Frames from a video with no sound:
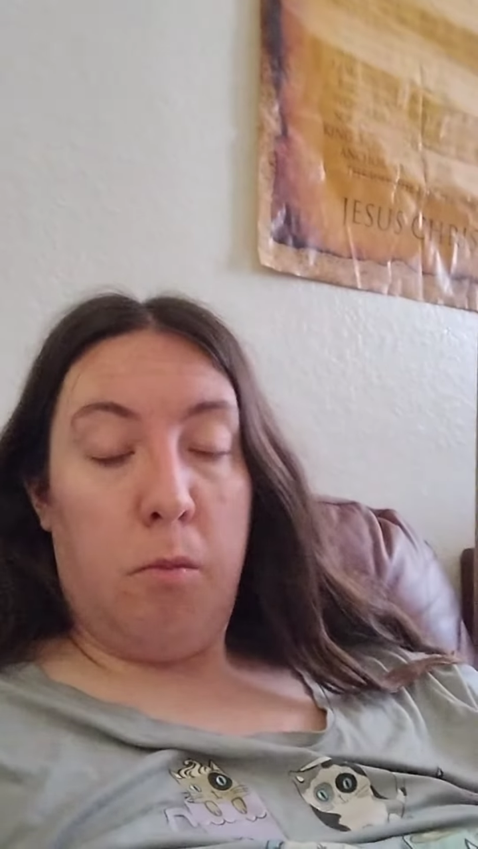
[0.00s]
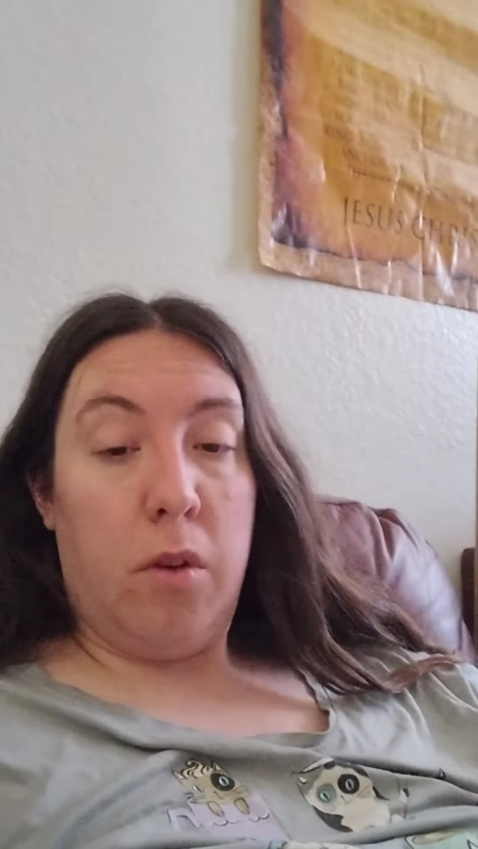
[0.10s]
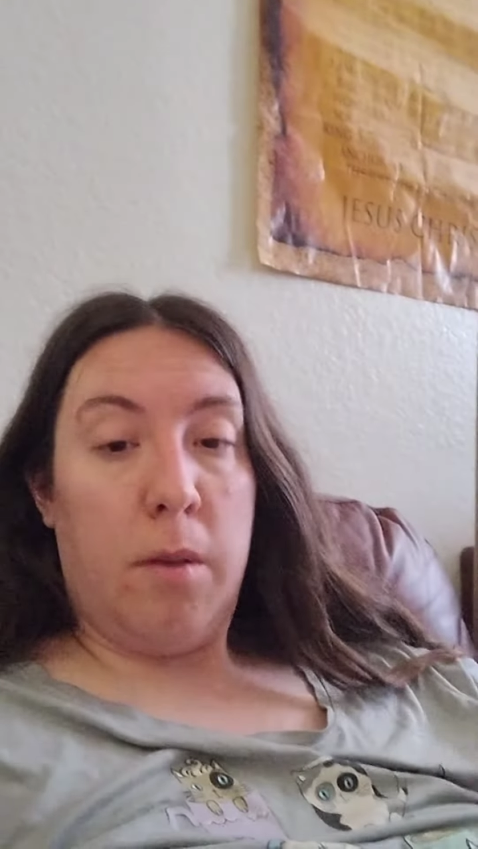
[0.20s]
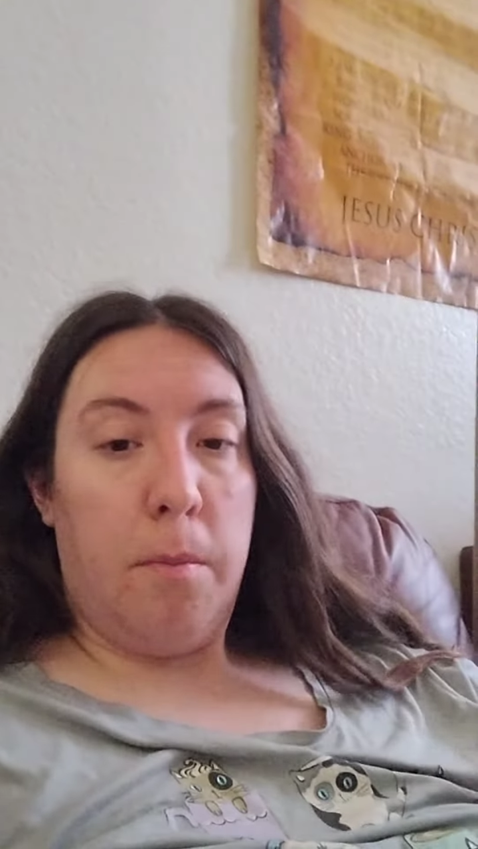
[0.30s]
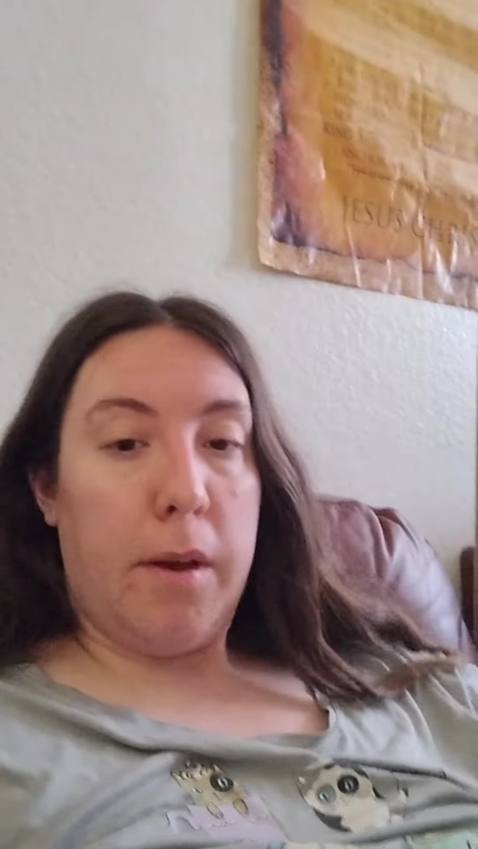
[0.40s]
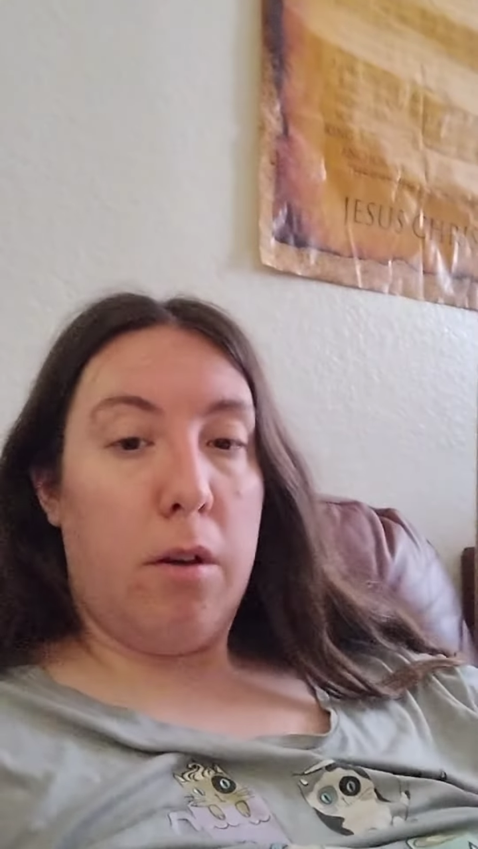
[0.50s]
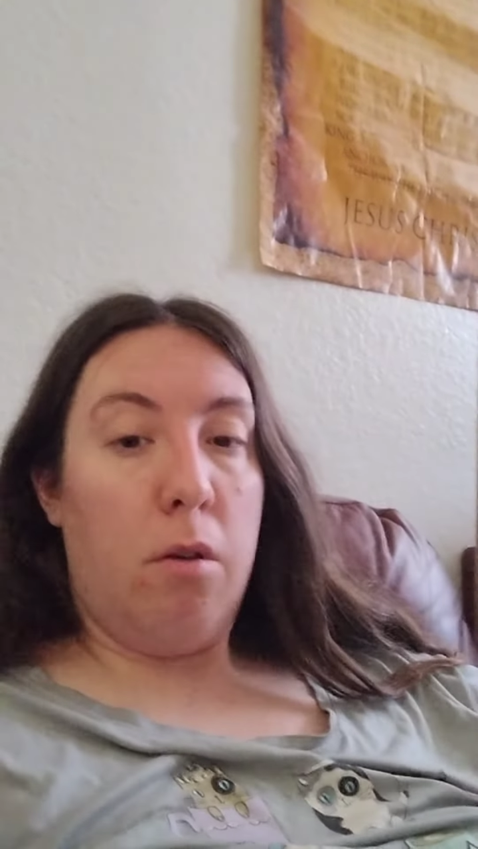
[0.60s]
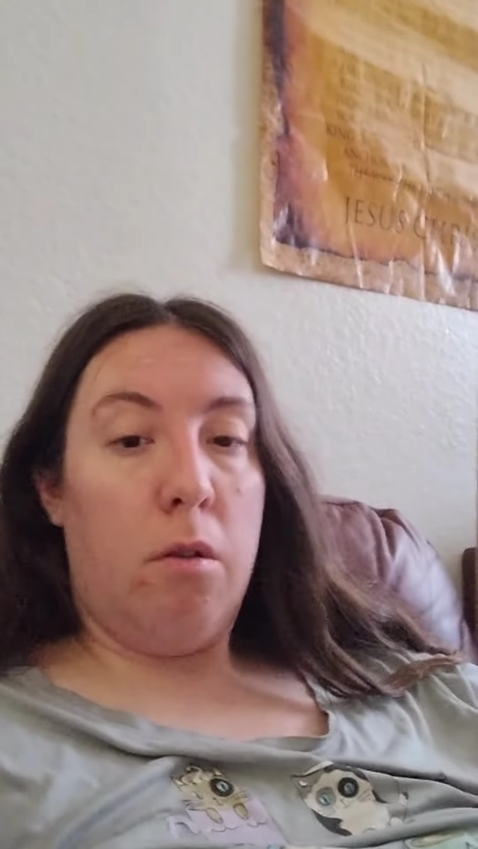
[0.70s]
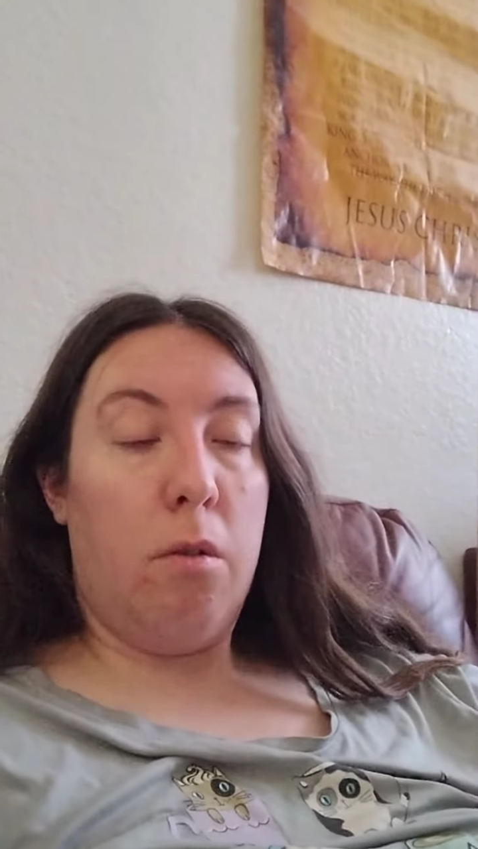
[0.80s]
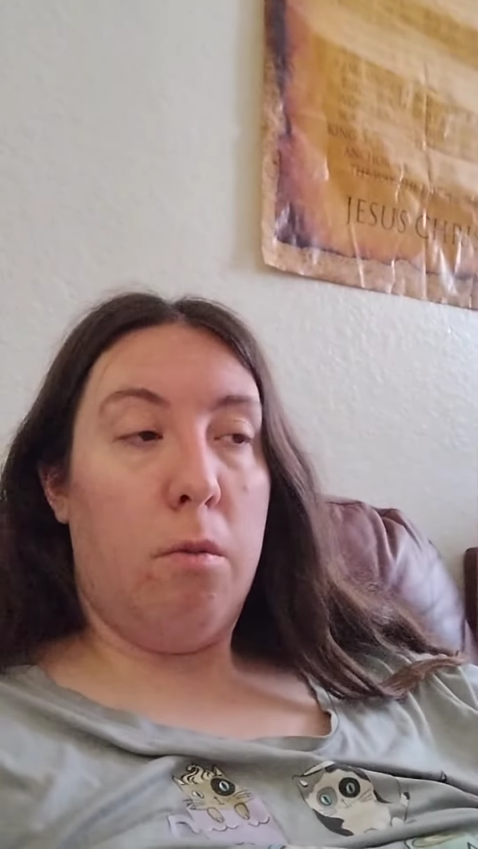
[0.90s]
bring him back
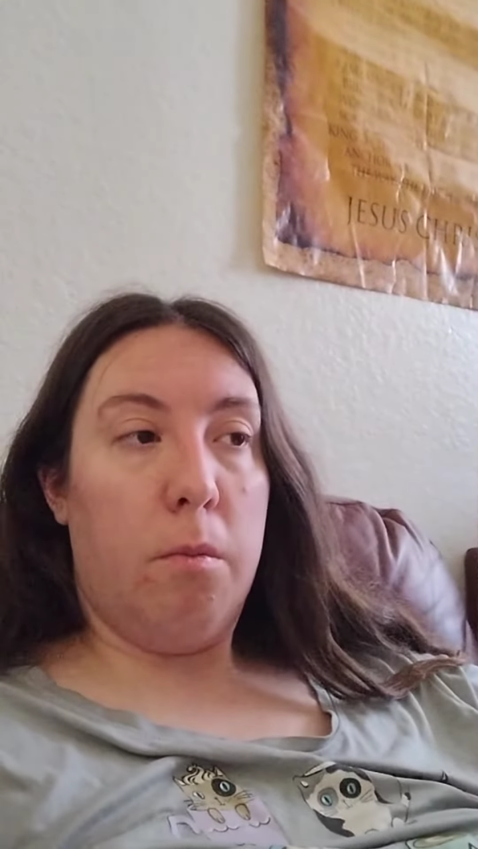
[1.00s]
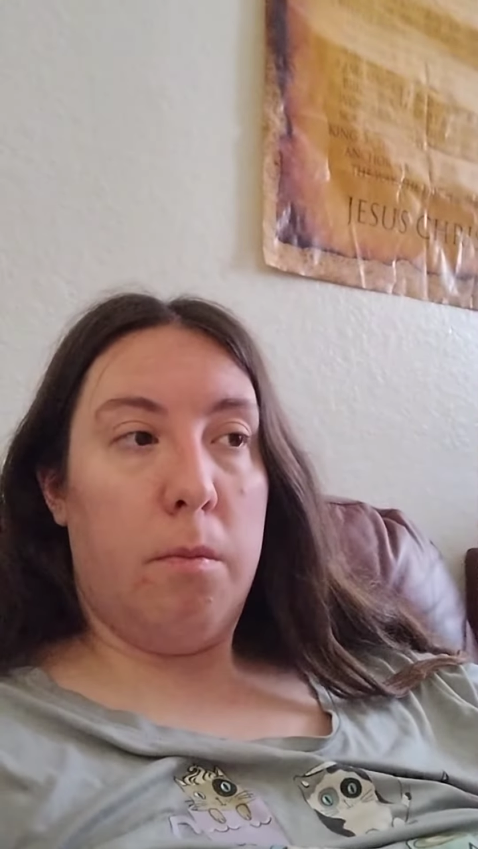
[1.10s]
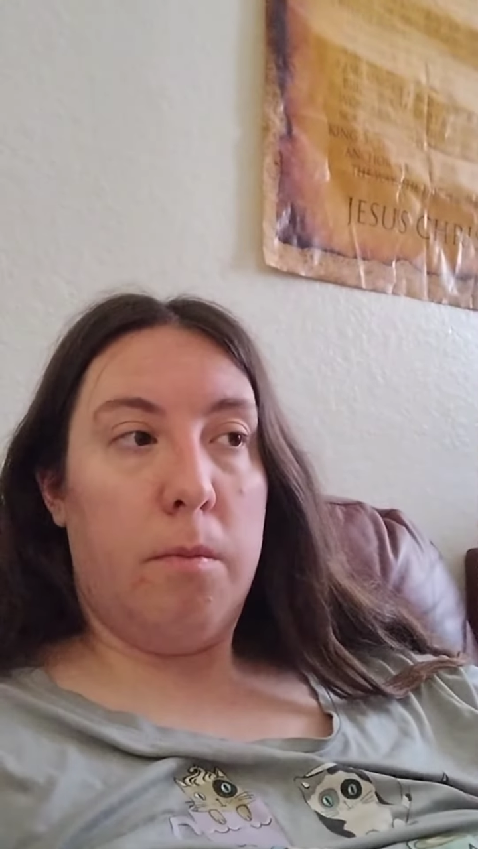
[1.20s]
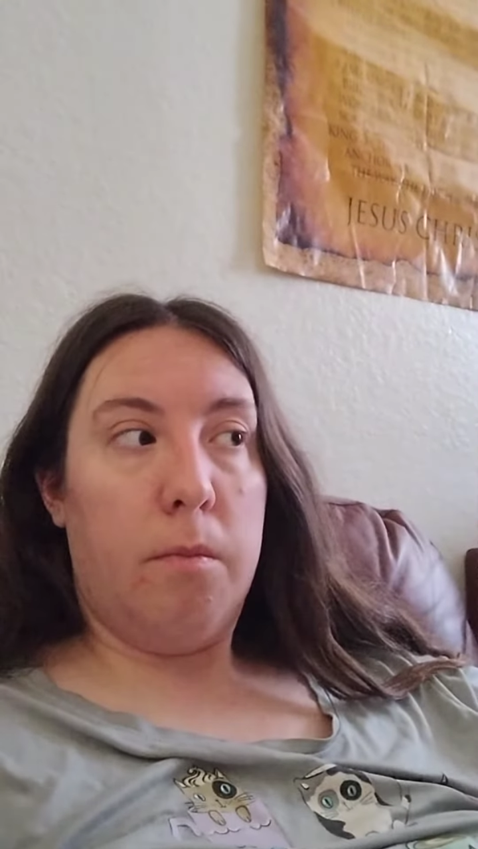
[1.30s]
home,